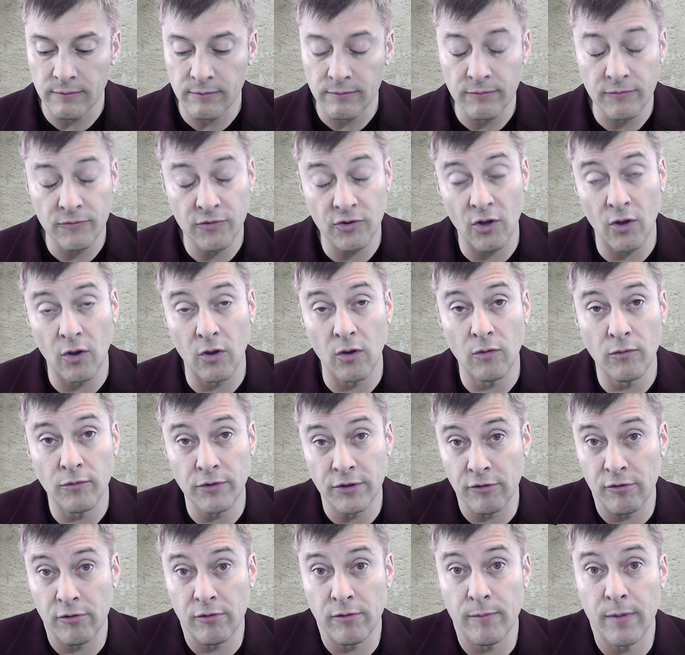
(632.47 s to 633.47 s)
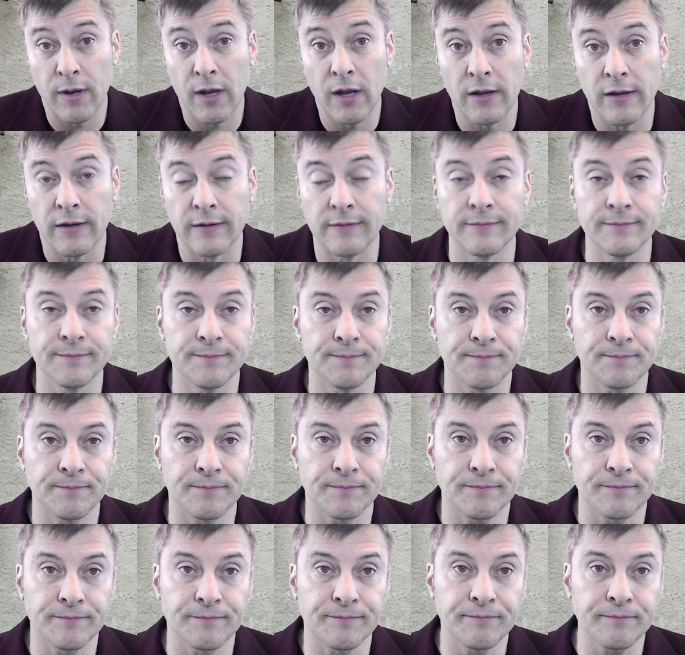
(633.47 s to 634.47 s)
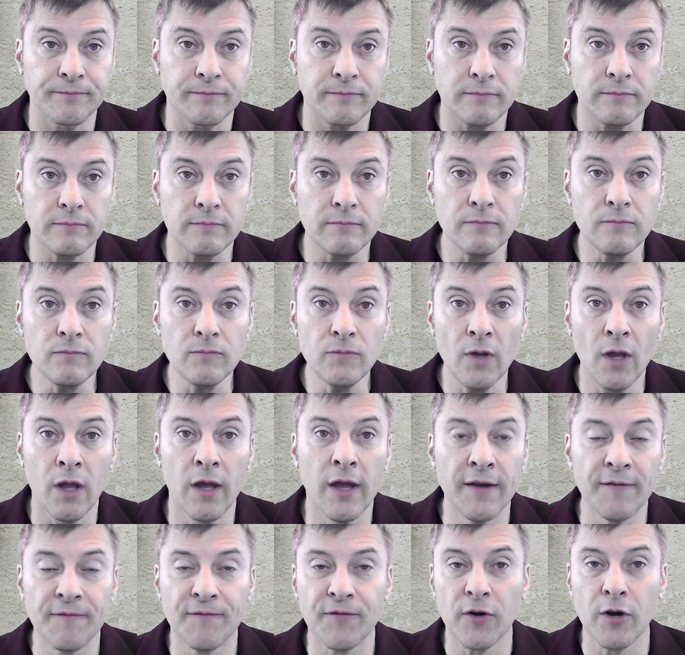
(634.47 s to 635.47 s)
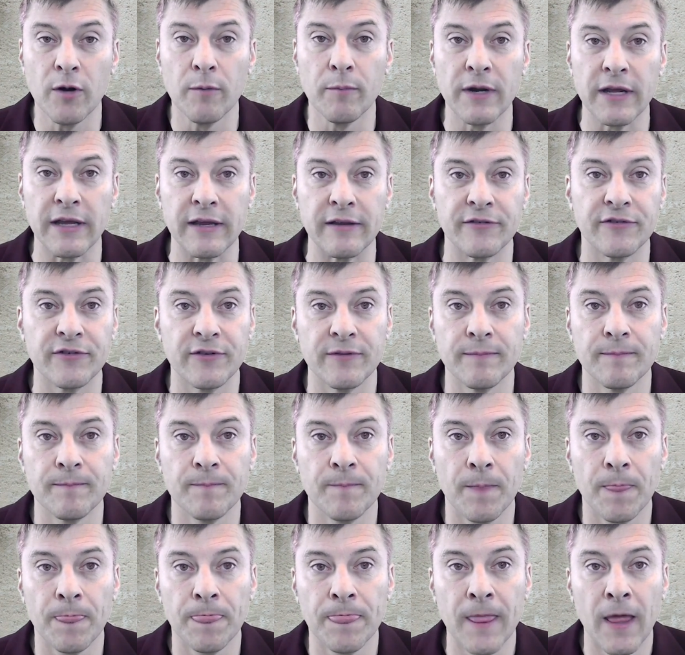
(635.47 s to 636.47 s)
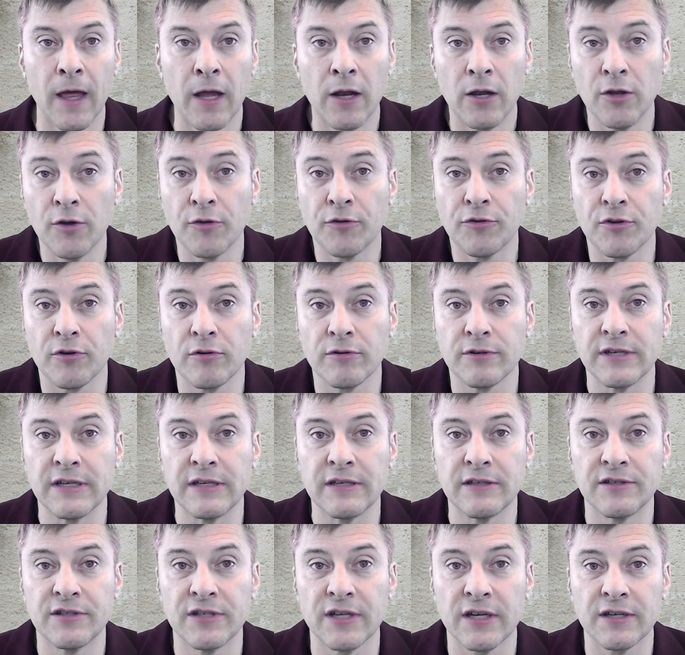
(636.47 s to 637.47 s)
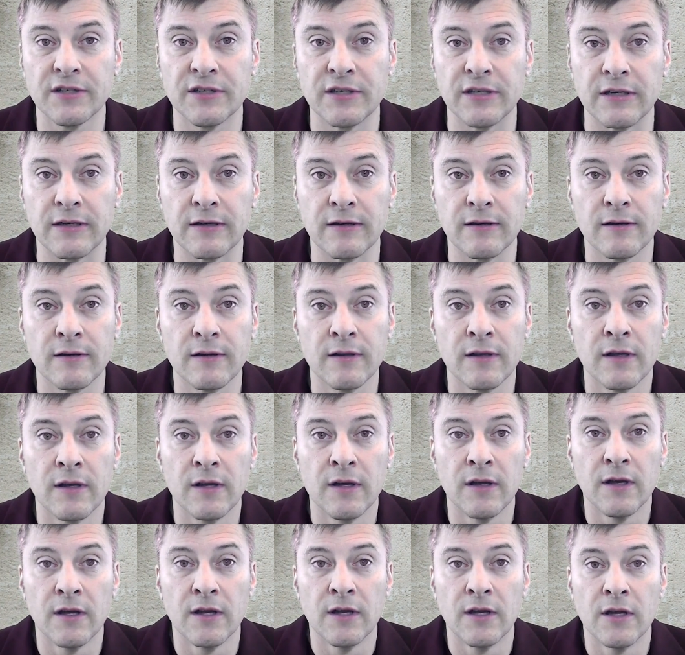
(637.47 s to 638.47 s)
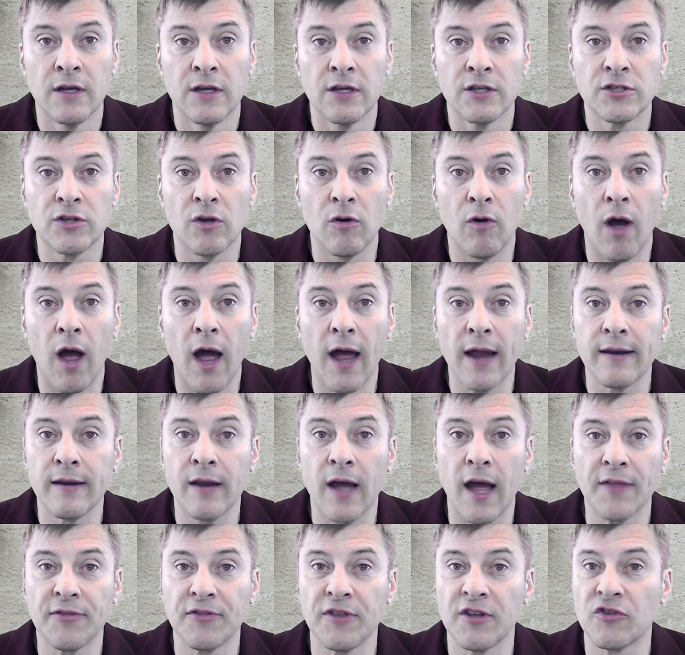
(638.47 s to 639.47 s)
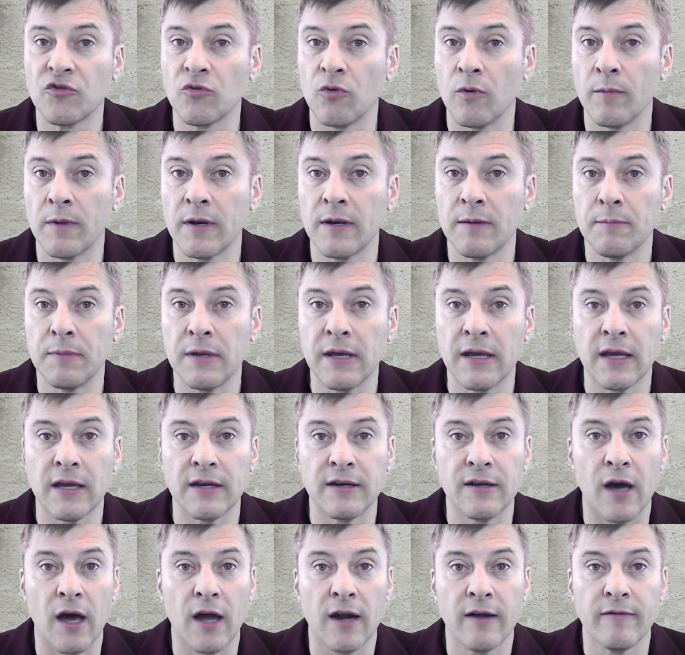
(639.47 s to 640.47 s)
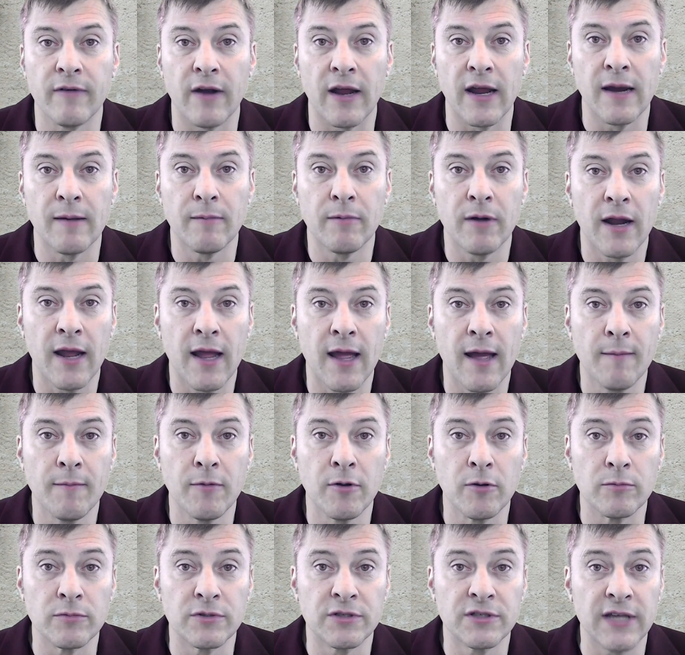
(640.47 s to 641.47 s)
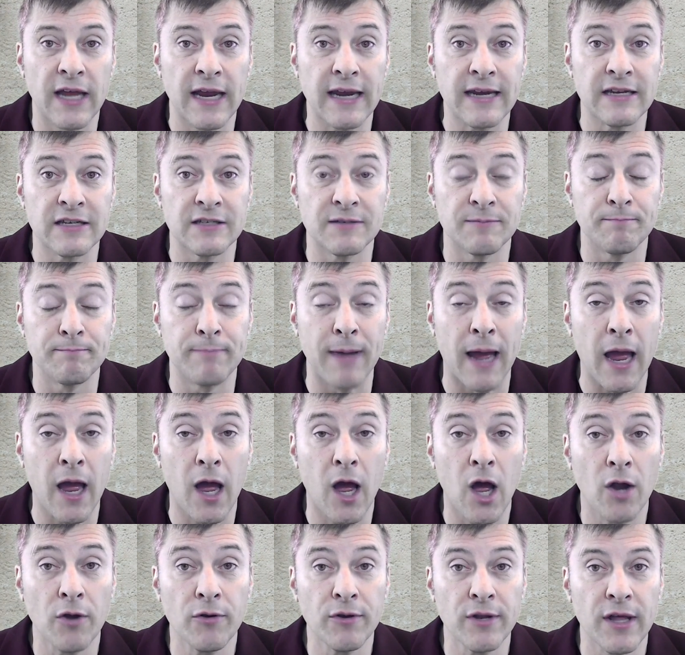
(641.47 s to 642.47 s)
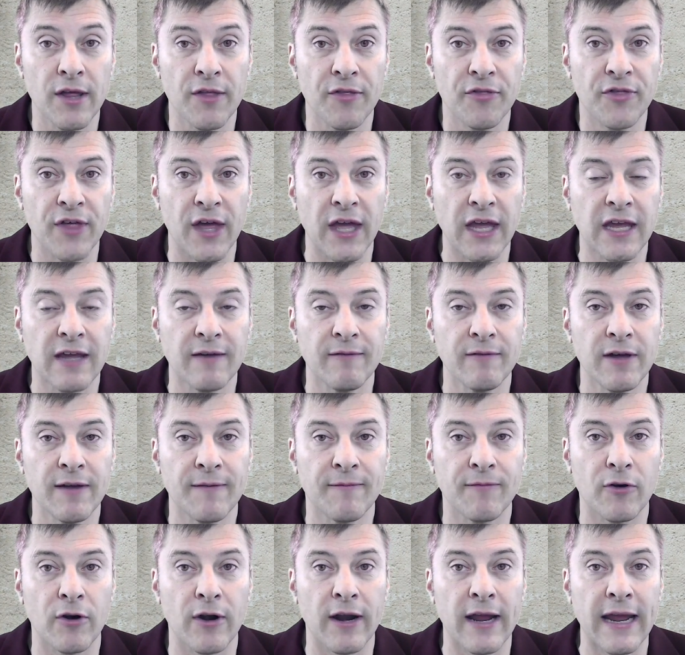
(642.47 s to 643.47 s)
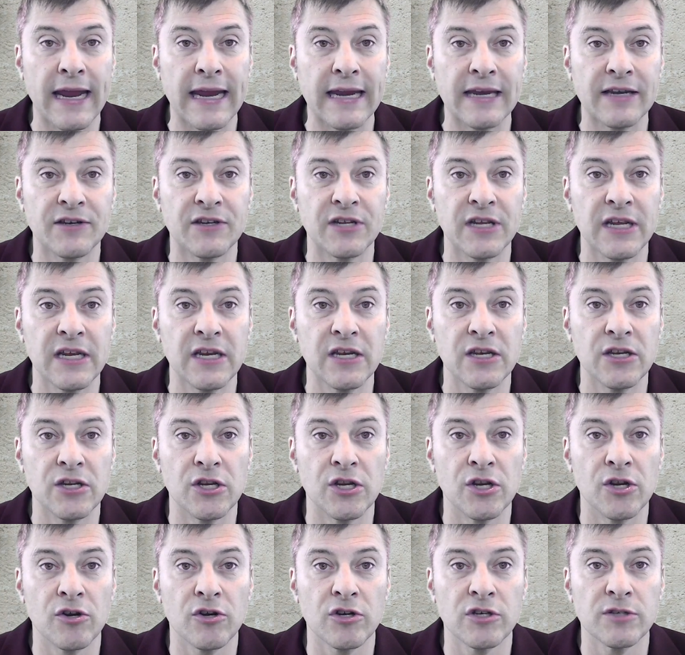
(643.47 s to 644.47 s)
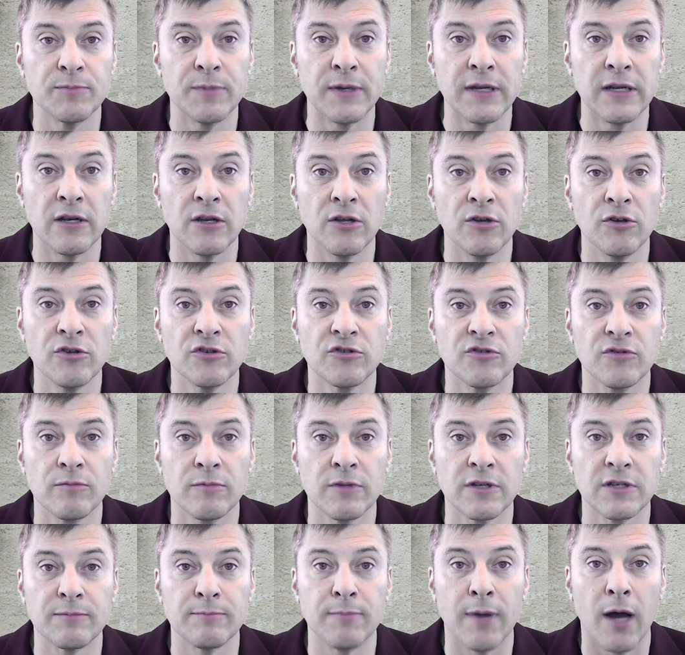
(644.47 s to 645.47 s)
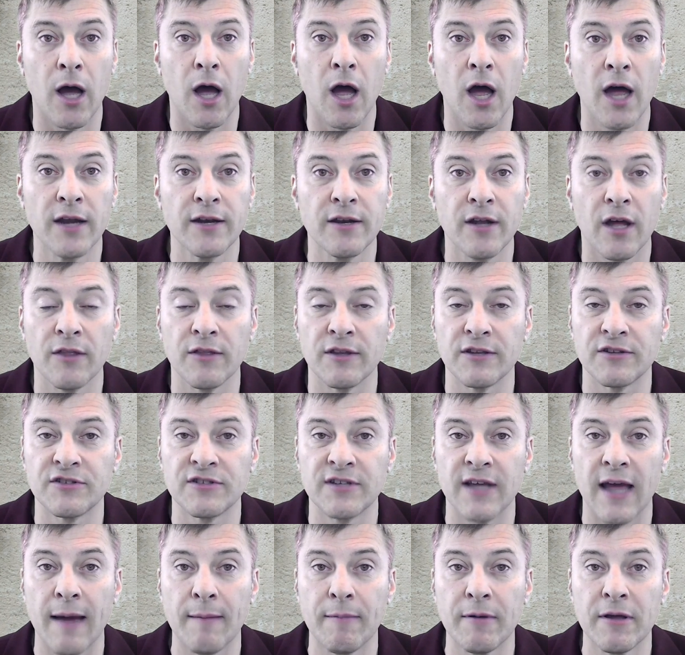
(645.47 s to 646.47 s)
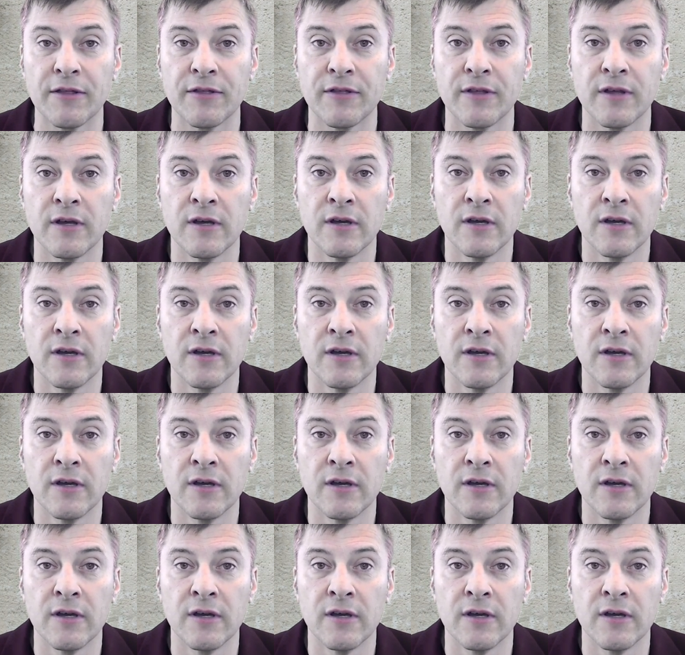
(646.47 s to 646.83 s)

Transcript: So you're in rebellion. Infirmities. Luke thirteen sixteen. So ought not this woman, being a daughter of Abraham, whom Satan is bound, think of it, for eighteen years, be loosed from this bond on the Sabbath?